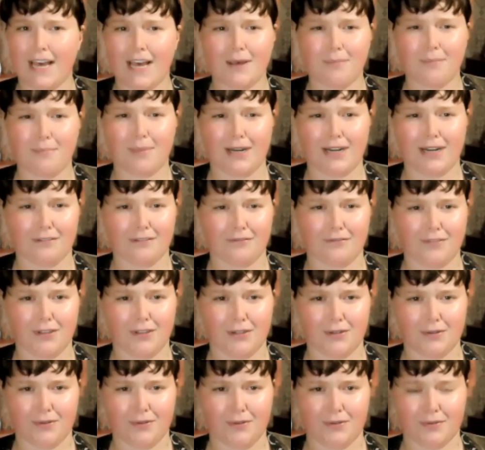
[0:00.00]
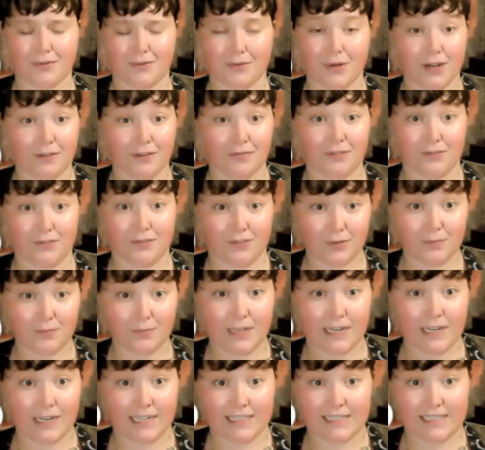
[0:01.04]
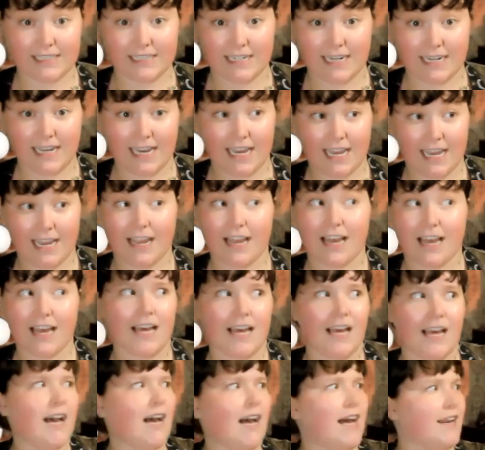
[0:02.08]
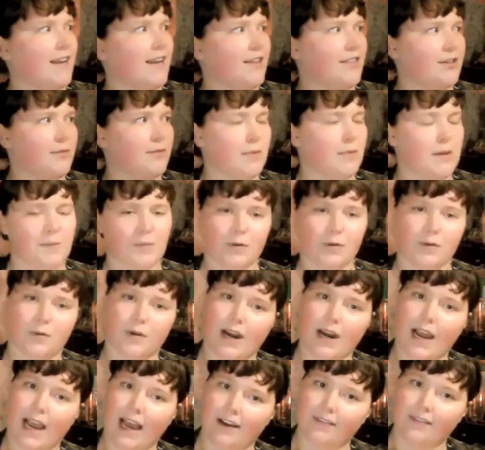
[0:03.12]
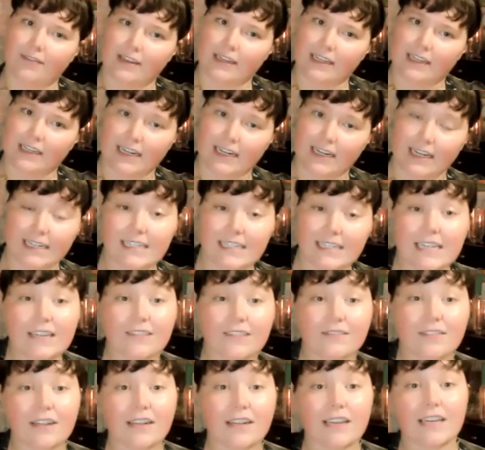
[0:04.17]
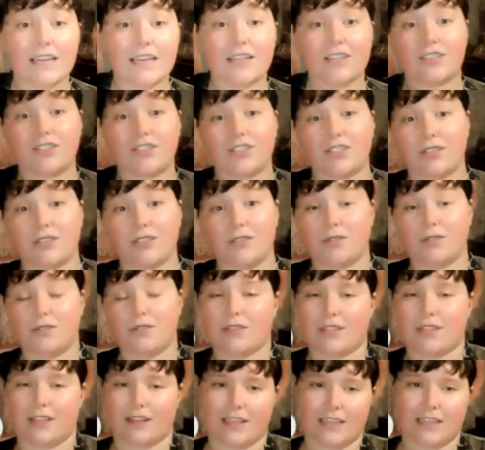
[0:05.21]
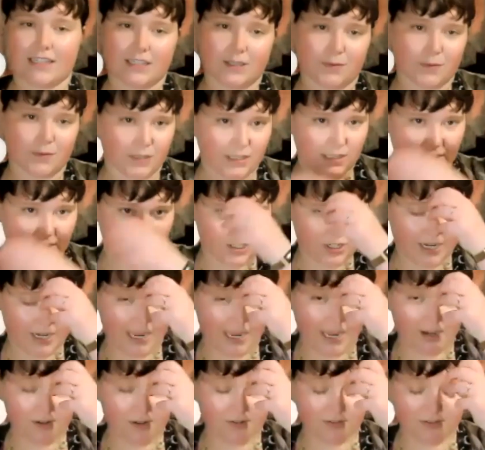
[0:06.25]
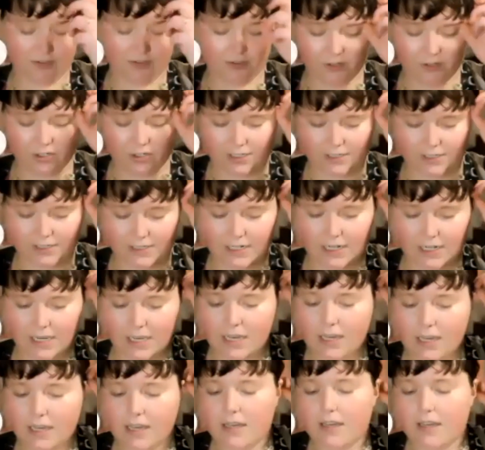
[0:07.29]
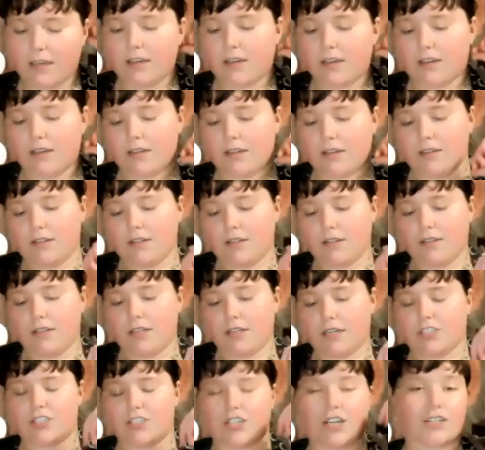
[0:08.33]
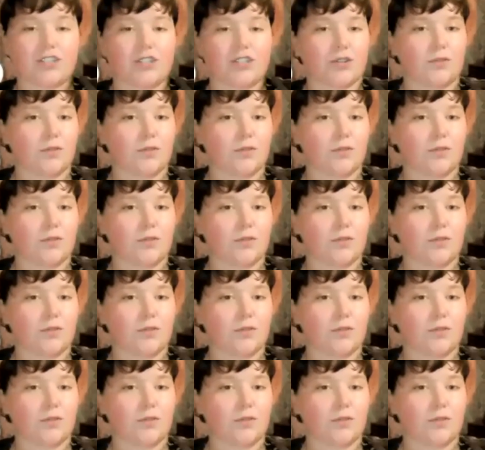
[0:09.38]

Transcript: been in quite a few Zoom meetings today, and other people were having connectivity issues and things were glitching out. So just gentle